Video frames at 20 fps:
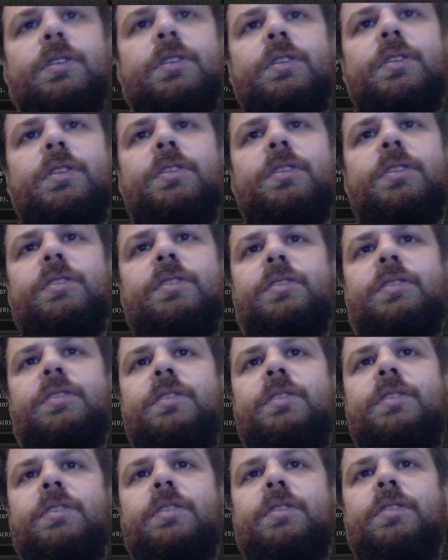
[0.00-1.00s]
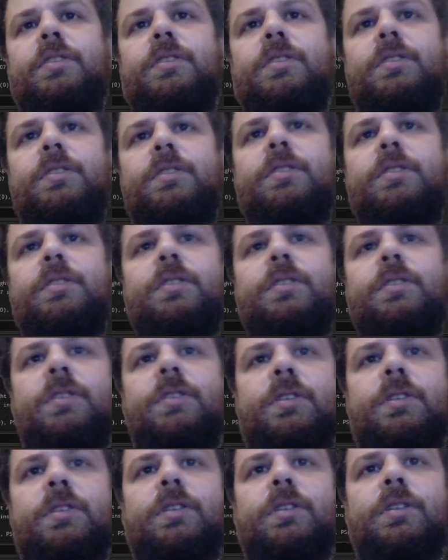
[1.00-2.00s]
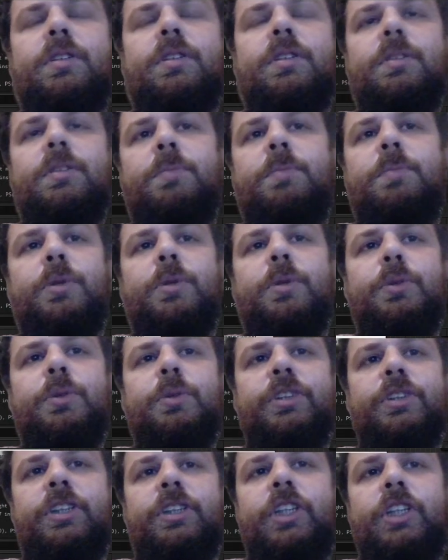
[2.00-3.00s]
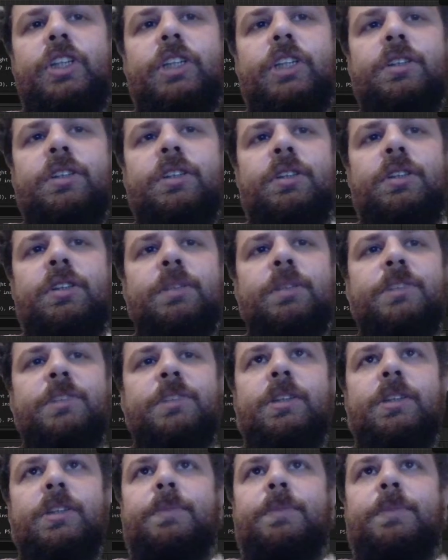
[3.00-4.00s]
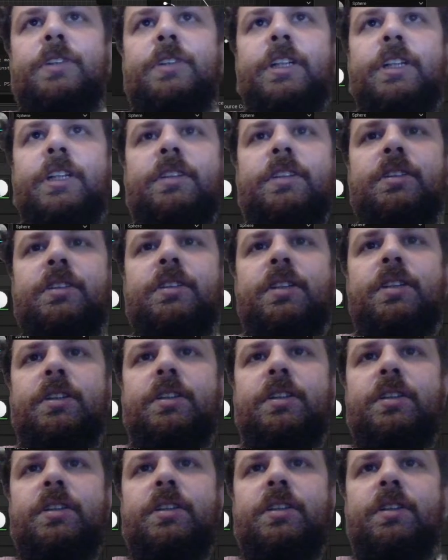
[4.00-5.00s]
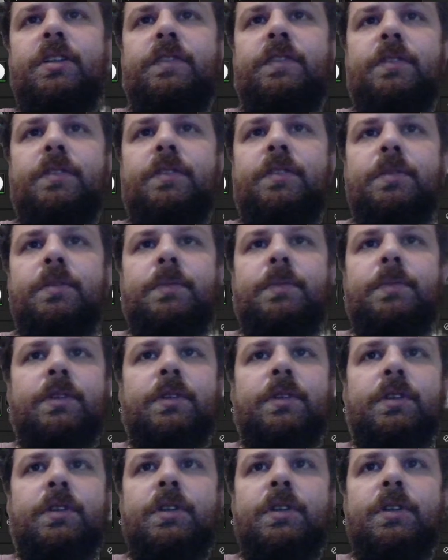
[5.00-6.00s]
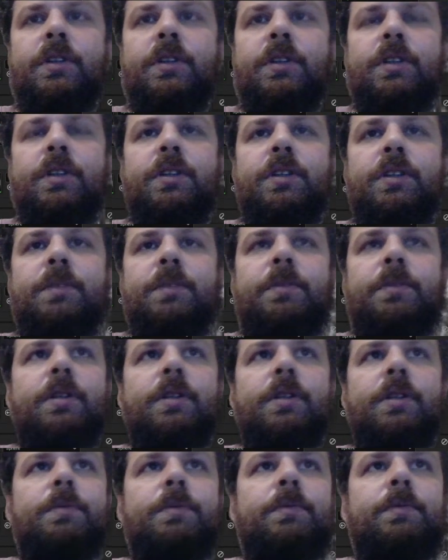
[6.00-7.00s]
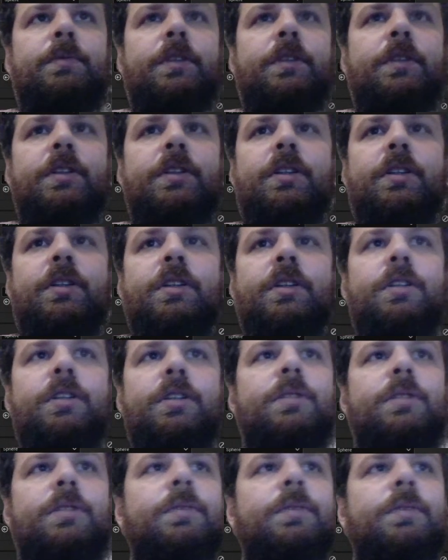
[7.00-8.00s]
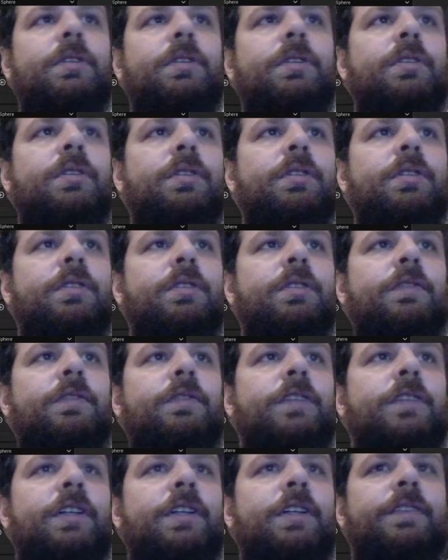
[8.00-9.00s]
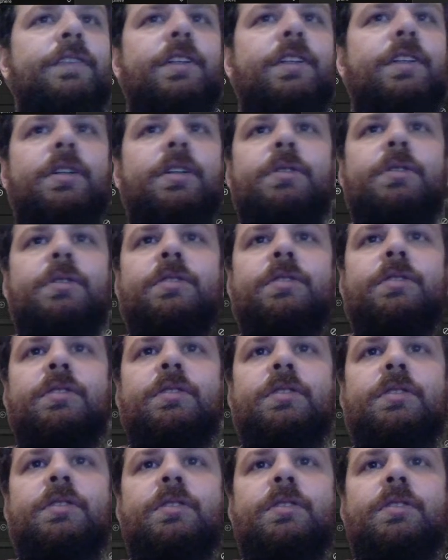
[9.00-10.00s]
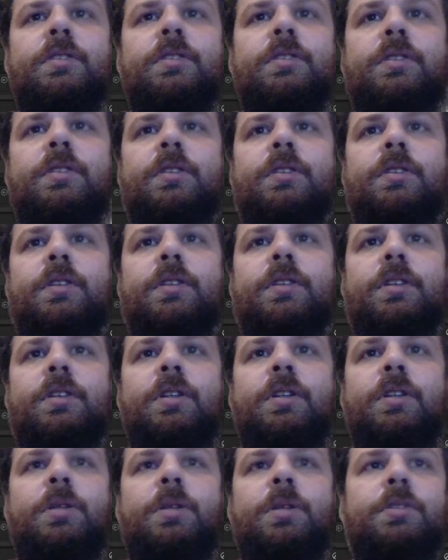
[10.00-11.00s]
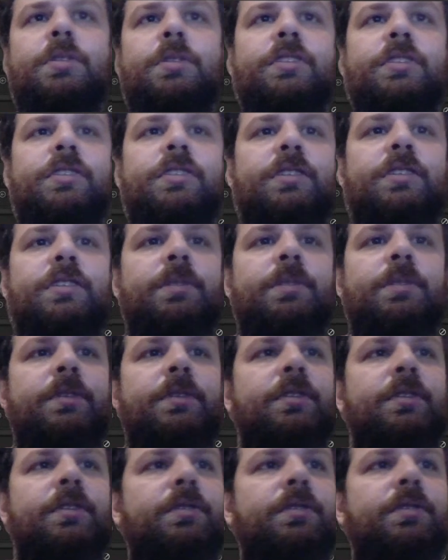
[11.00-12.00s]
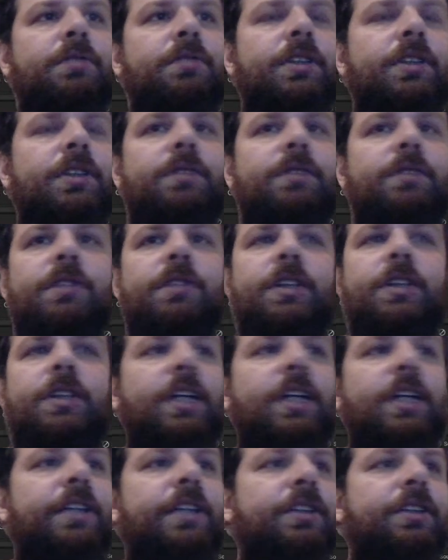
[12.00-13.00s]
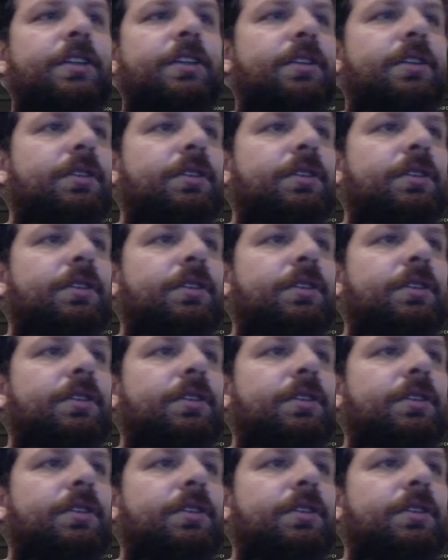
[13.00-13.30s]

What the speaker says: This is the position I'm subtracting that thing from. The problem with that, I mean, 5,000. No, this is, I mean, we had a